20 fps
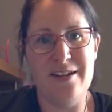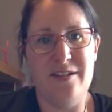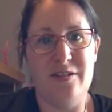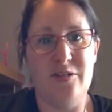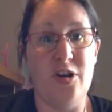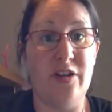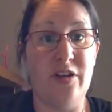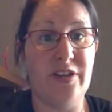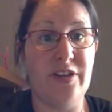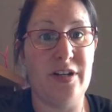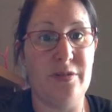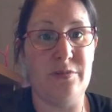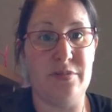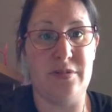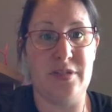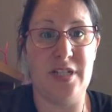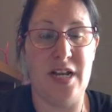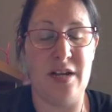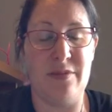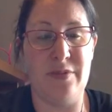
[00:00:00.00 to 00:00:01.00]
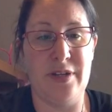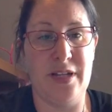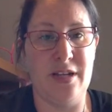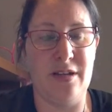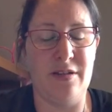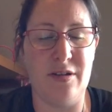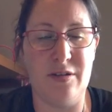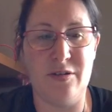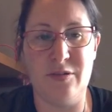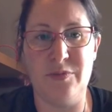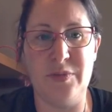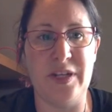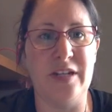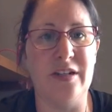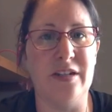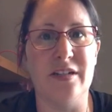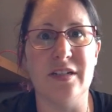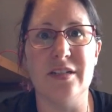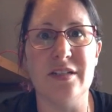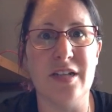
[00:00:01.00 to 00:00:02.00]
Not that I'm stabbing any. Oh my
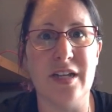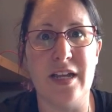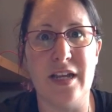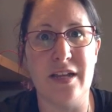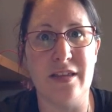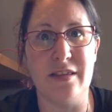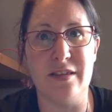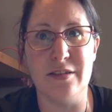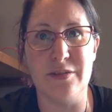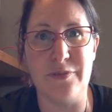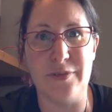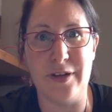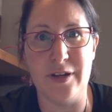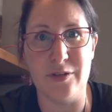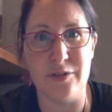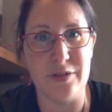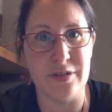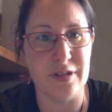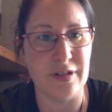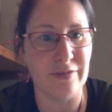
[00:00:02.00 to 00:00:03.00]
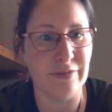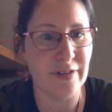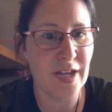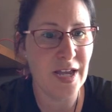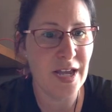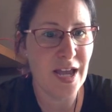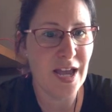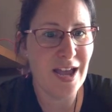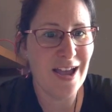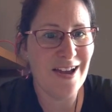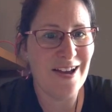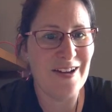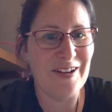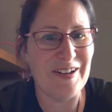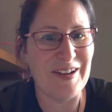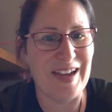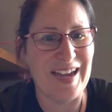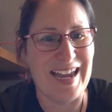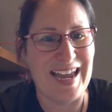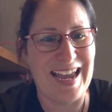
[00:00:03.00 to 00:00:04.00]
goodness, I hate this video stuff.
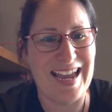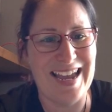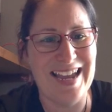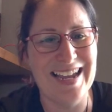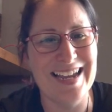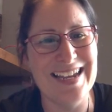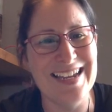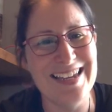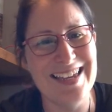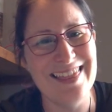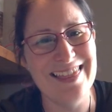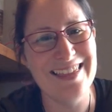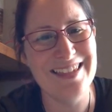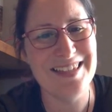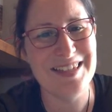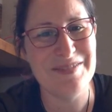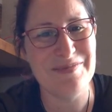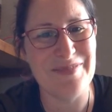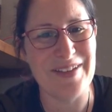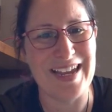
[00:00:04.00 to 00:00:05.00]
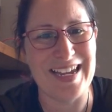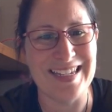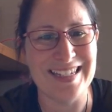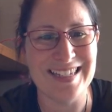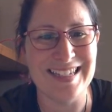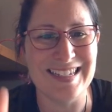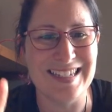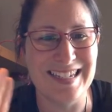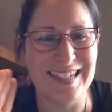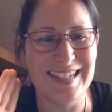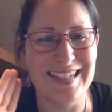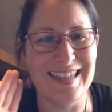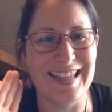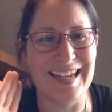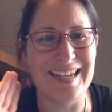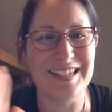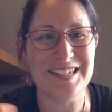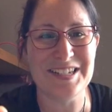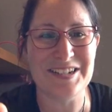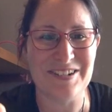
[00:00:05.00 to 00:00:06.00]
Okay, in the space, is it
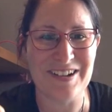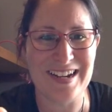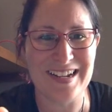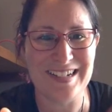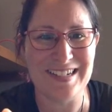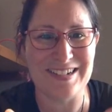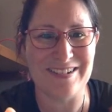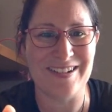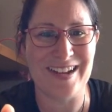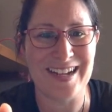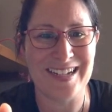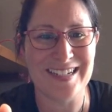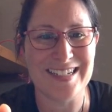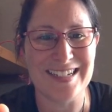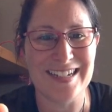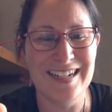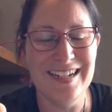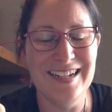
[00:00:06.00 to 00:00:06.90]
like straight, direct,